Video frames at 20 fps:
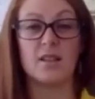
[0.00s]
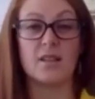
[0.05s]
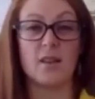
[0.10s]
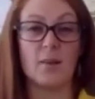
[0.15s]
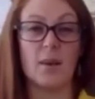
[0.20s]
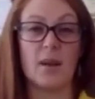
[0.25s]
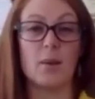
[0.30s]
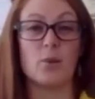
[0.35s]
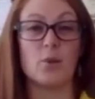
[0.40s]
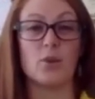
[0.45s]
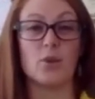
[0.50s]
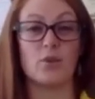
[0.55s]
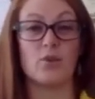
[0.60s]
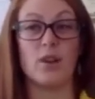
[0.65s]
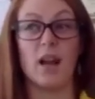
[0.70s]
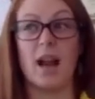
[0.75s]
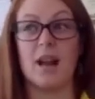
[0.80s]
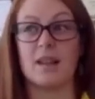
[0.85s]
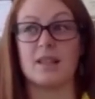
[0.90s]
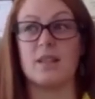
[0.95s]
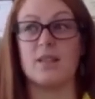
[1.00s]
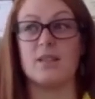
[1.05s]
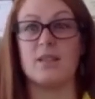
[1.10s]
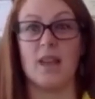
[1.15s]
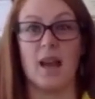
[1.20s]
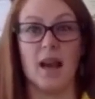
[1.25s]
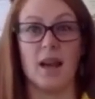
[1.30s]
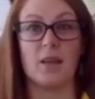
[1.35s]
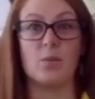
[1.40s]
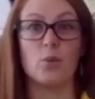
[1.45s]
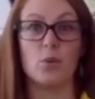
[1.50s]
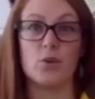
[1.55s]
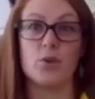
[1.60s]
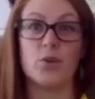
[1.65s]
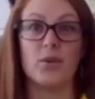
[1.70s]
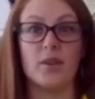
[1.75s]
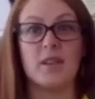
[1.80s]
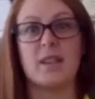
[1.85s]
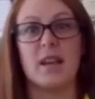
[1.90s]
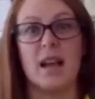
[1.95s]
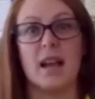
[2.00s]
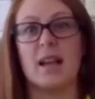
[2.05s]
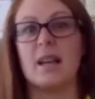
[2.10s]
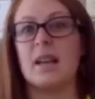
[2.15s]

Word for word: Some animals are reactive to animals on the